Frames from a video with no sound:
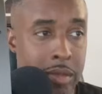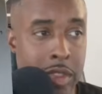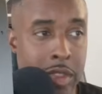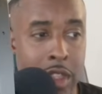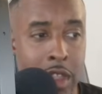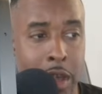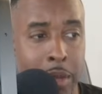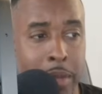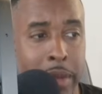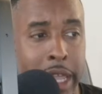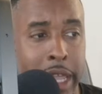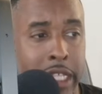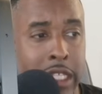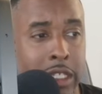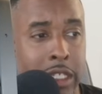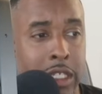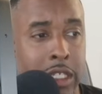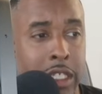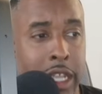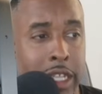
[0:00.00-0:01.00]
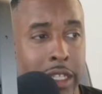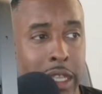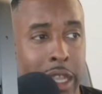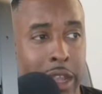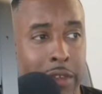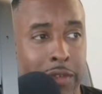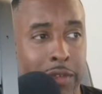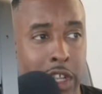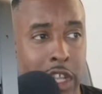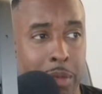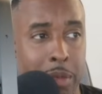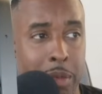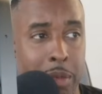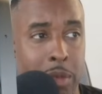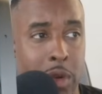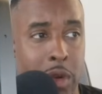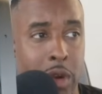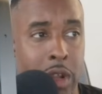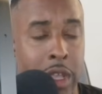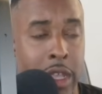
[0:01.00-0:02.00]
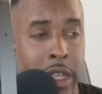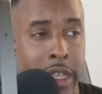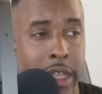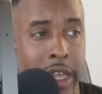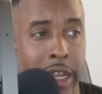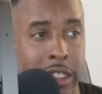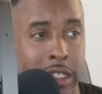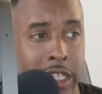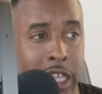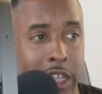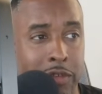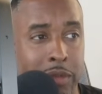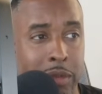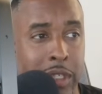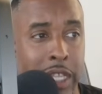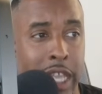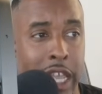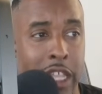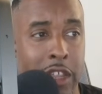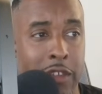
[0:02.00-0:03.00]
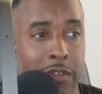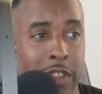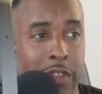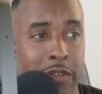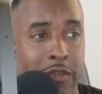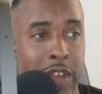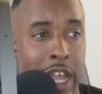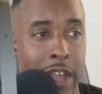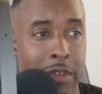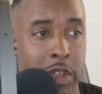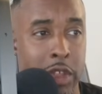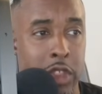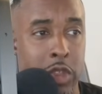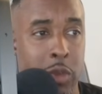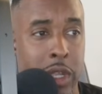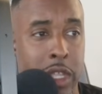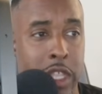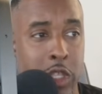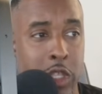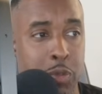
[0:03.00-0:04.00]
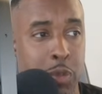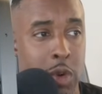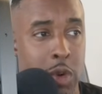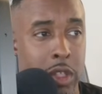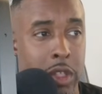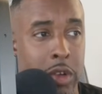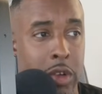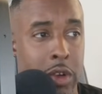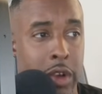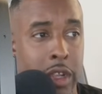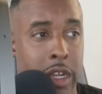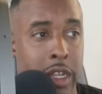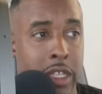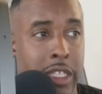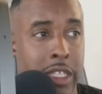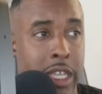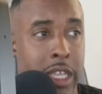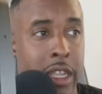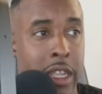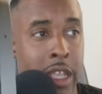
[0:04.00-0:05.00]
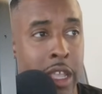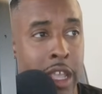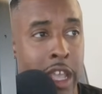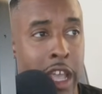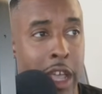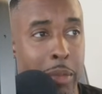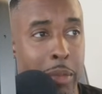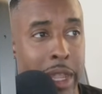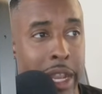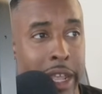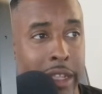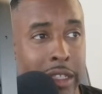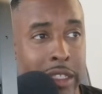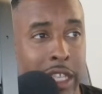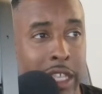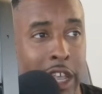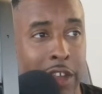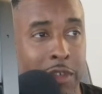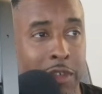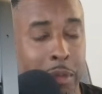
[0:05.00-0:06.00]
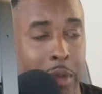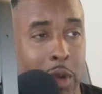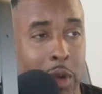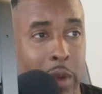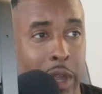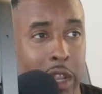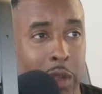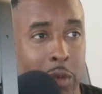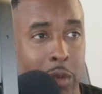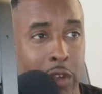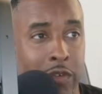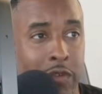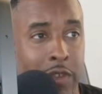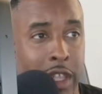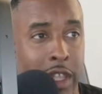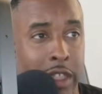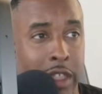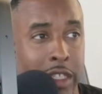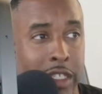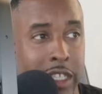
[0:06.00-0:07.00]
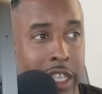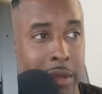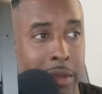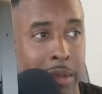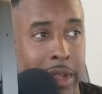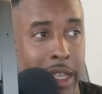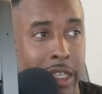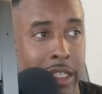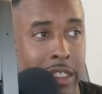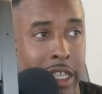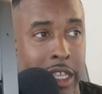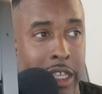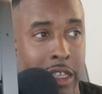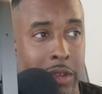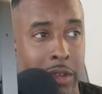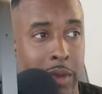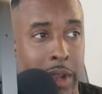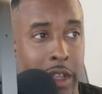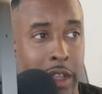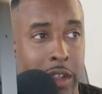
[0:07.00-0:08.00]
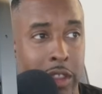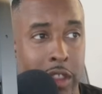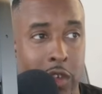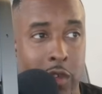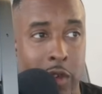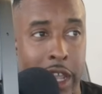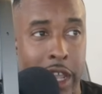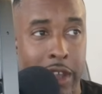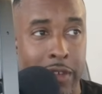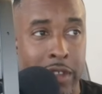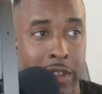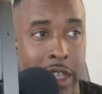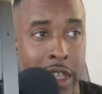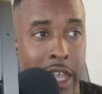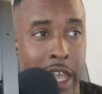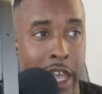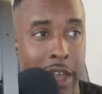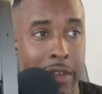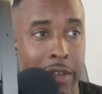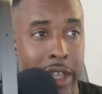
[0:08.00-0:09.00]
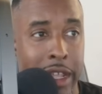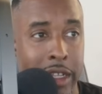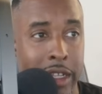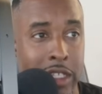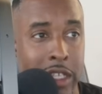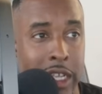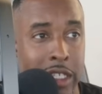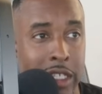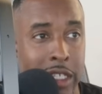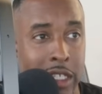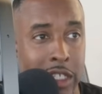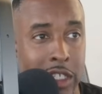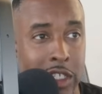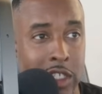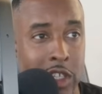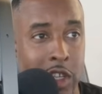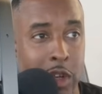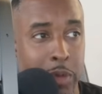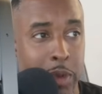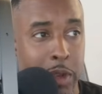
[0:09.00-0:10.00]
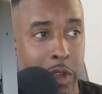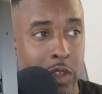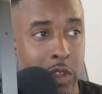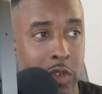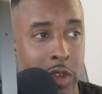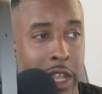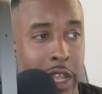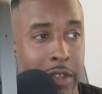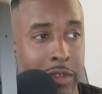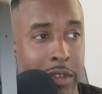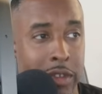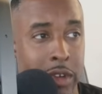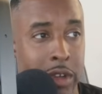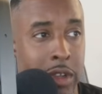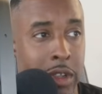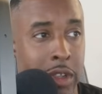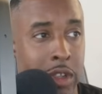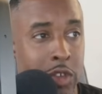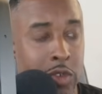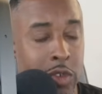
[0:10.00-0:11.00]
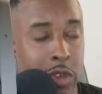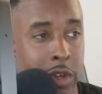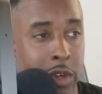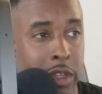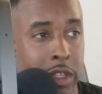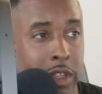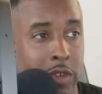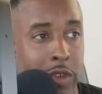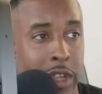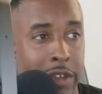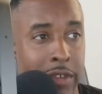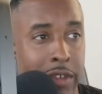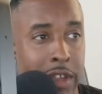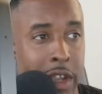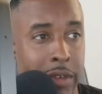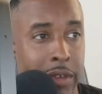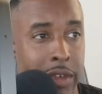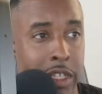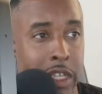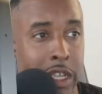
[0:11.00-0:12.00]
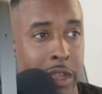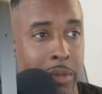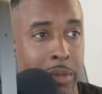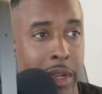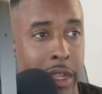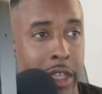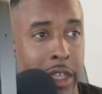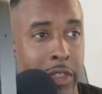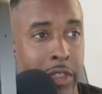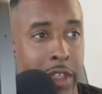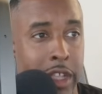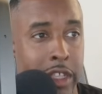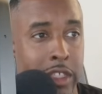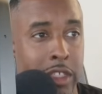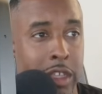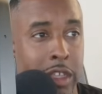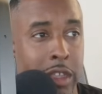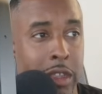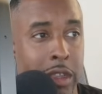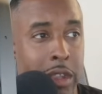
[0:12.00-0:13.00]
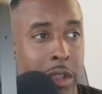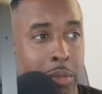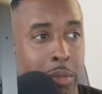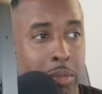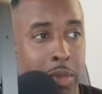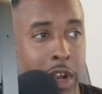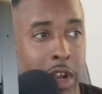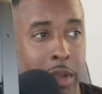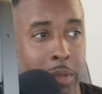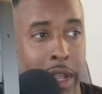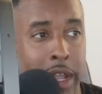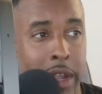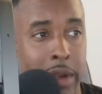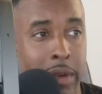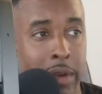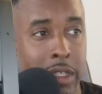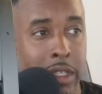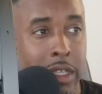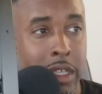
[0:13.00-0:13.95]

Up next, and just got time for a couple more, got a text from Taylor from the 503. That's Portland, Oregon. He said, I've been out of town for my wedding, which fell on the same day as second round of the draft. Haven't had a chance to listen to your post-draft or during the draft coverage yet, but I had thoughts on Brock Bowers.